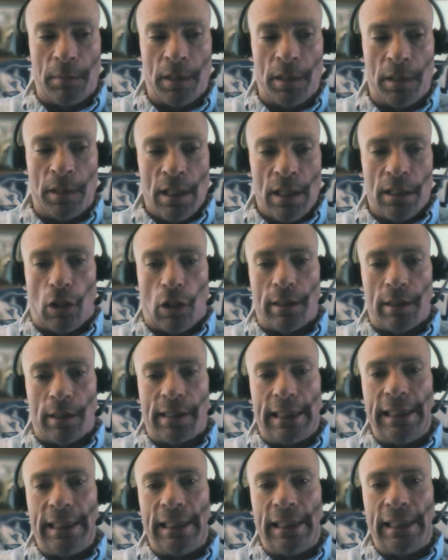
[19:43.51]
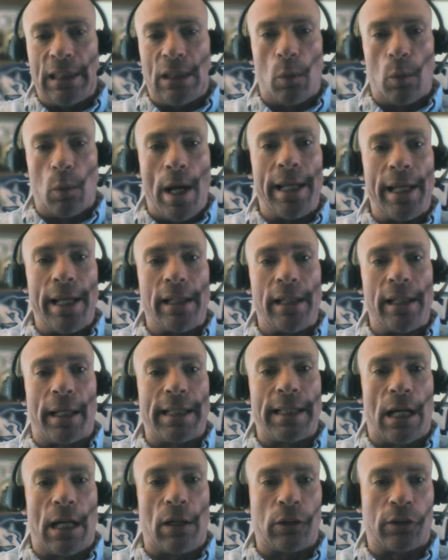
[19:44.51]
starts eating away into my
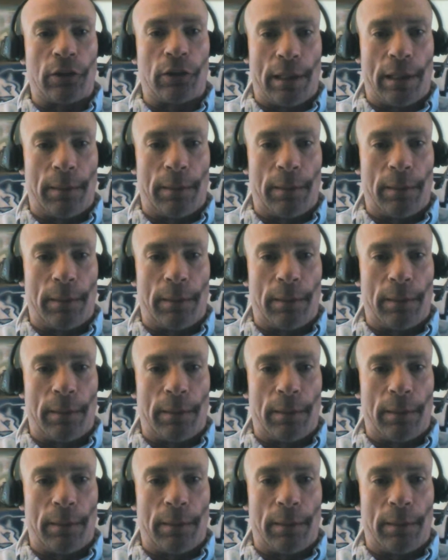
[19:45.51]
downstream.